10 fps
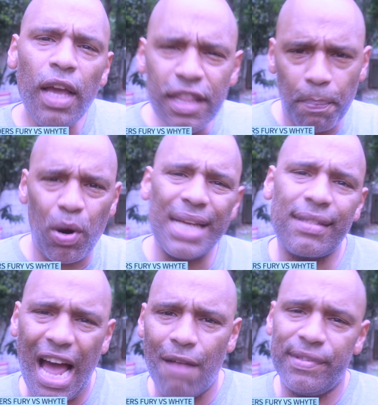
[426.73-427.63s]
in the
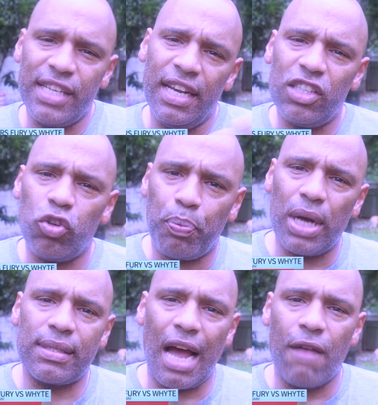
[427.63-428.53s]
press conference, the initial
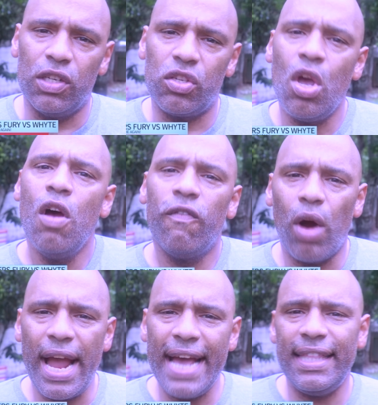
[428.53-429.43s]
press conference
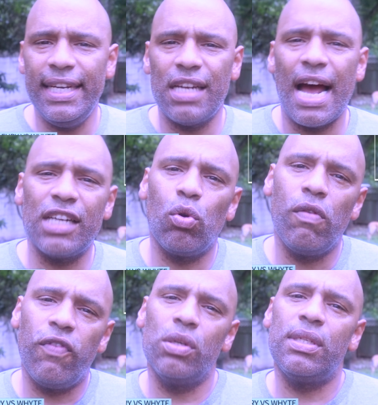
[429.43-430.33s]
for Anthony
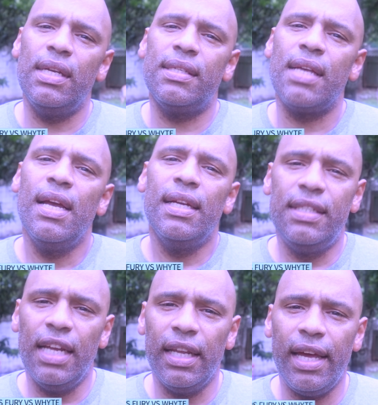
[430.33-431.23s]
Joshua versus
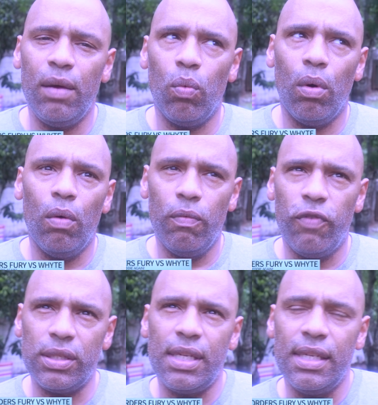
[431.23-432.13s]
Dillian
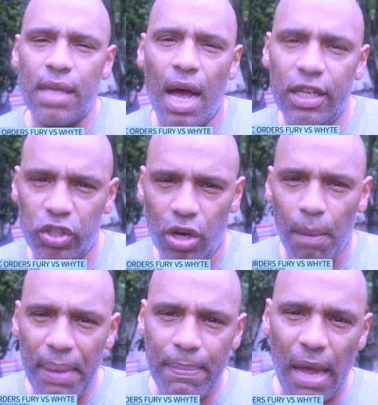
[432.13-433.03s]
versus
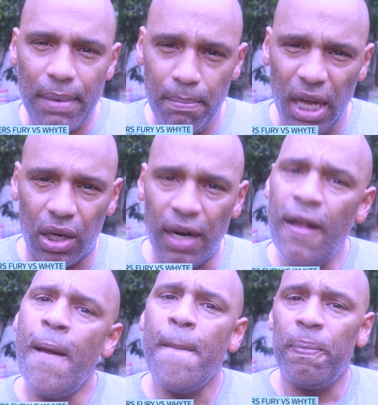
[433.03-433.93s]
Gerald Big Baby Miller.
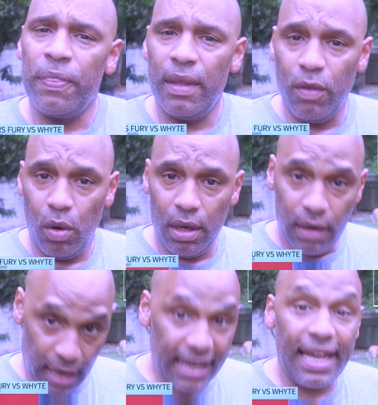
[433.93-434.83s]

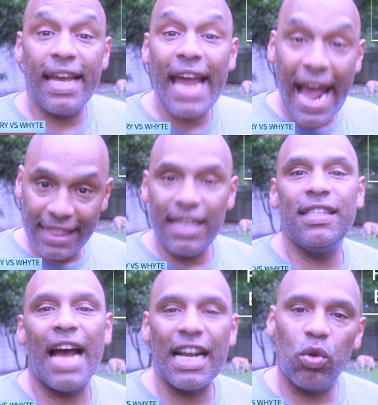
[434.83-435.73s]
Again, Anthony
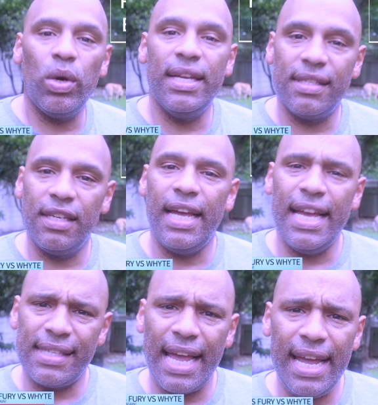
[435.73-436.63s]
Joshua is
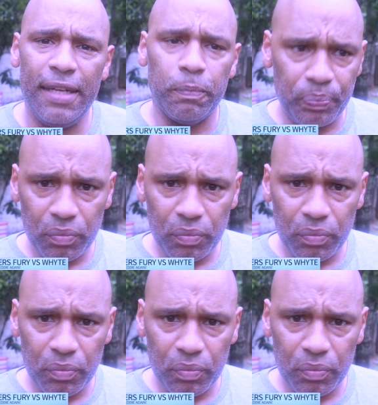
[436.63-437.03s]
a